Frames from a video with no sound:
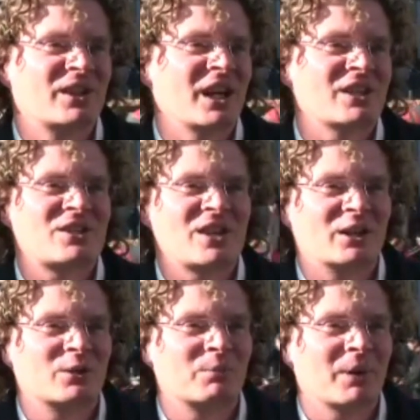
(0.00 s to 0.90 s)
that you can
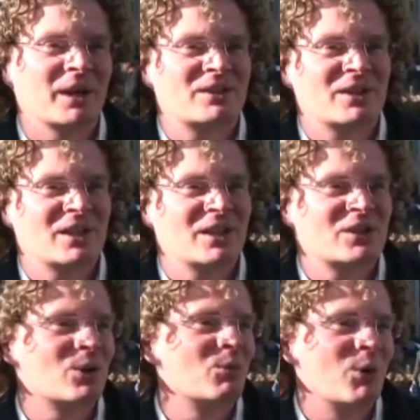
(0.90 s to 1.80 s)
cycle
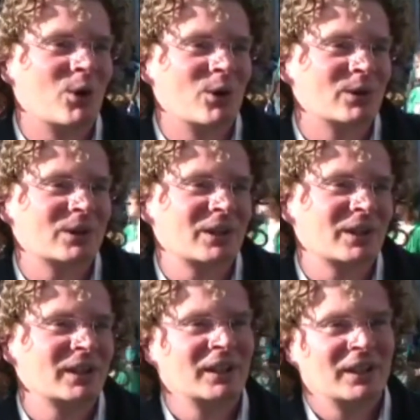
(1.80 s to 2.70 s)
places or walk,
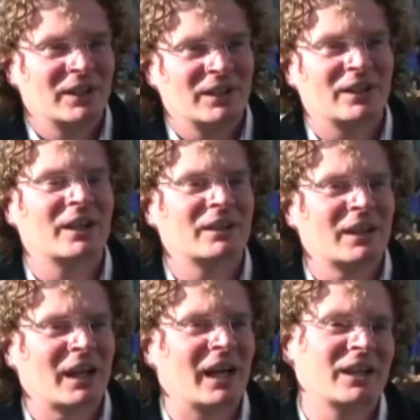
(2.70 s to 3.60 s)
you know,
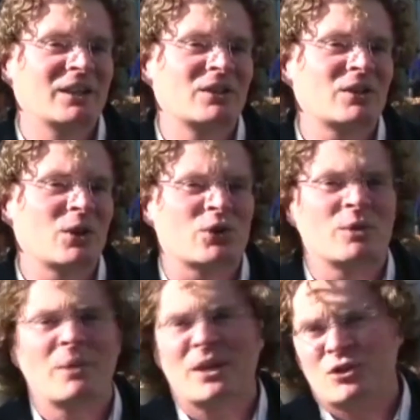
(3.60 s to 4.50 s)
and
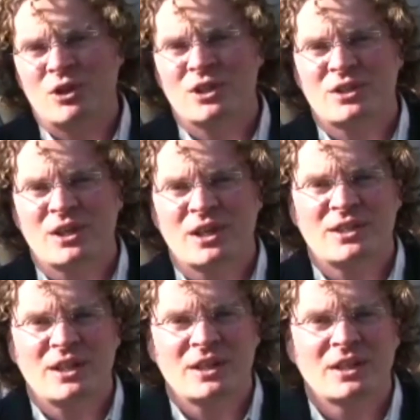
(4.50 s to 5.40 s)
also it'd make the streets
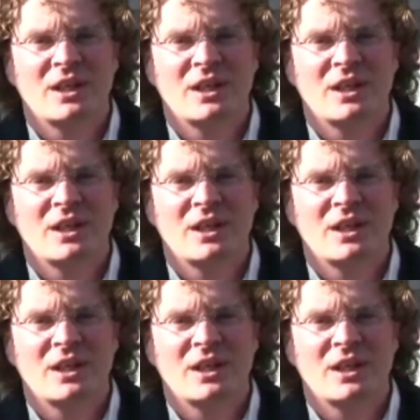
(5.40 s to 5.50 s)
nicer.